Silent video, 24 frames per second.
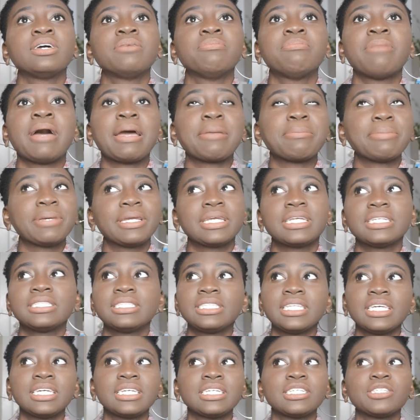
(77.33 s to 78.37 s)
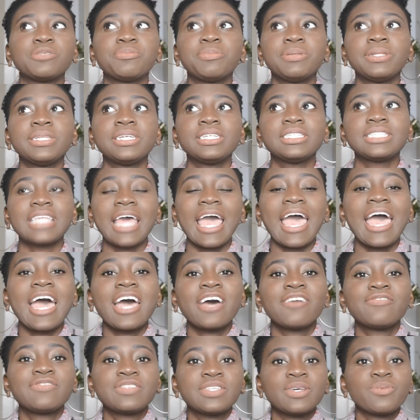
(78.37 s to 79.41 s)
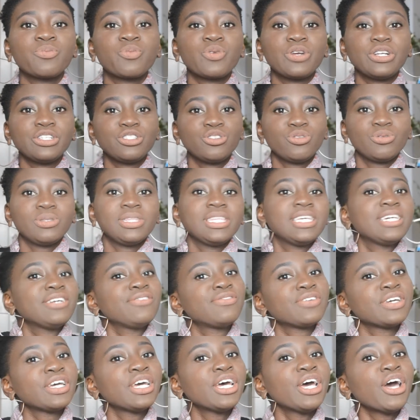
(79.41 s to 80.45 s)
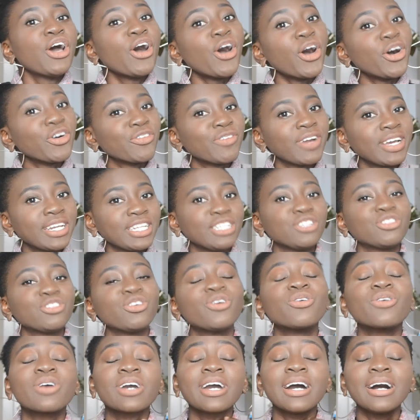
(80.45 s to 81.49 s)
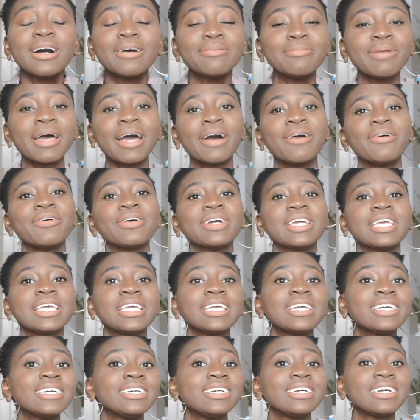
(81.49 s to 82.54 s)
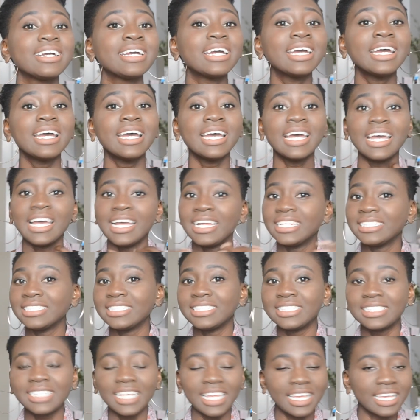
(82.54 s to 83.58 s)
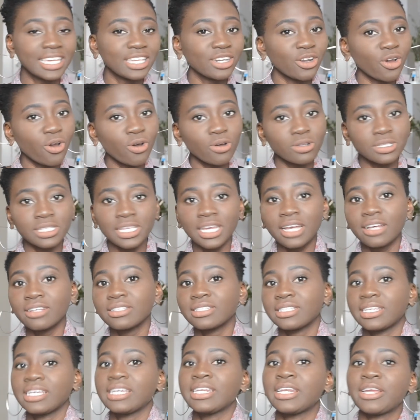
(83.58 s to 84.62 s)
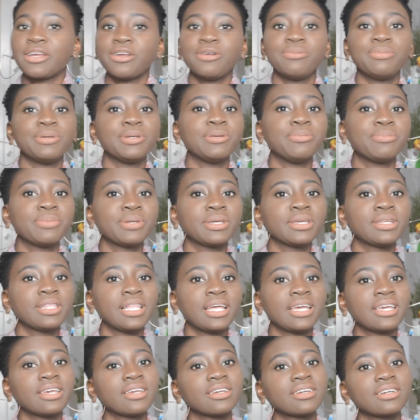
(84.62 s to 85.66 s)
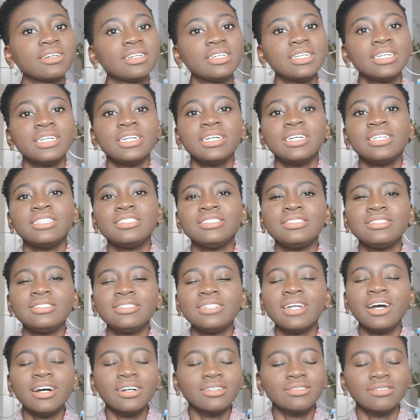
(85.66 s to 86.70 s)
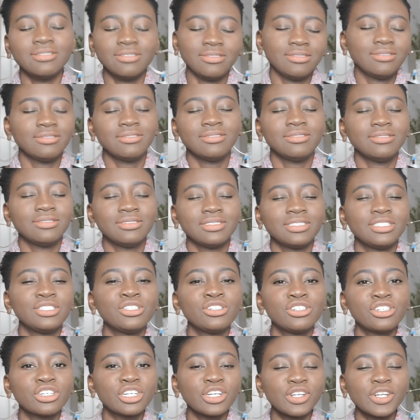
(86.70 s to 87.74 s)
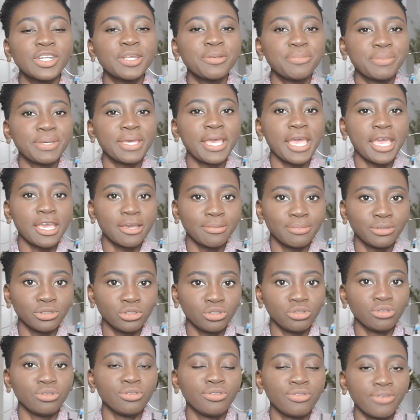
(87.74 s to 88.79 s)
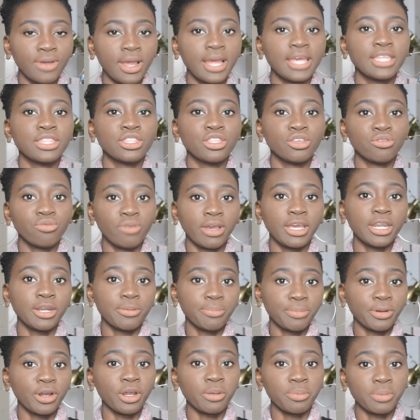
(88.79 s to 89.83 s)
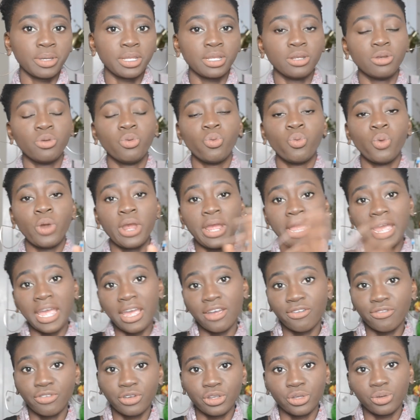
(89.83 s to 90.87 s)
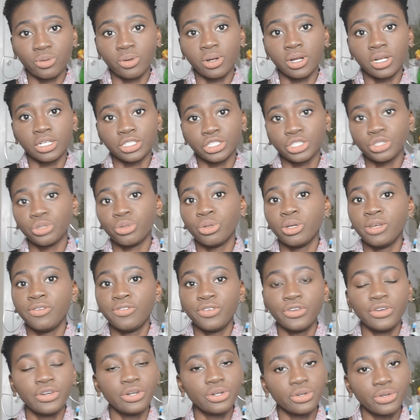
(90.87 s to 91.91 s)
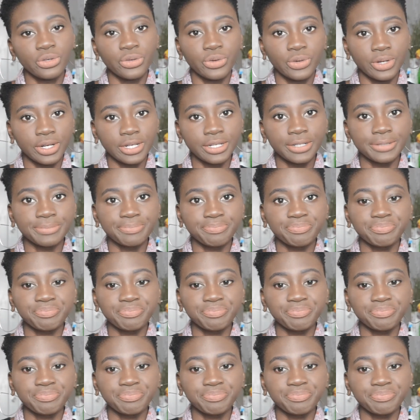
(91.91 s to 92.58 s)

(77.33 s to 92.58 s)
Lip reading: my biggest thing is please have somewhere to live already. Don't come out here and staying in a hotel, stay in an Airbnb. Like, no. You're going to be able to find the right apartment wherever you are. So if you're in New York,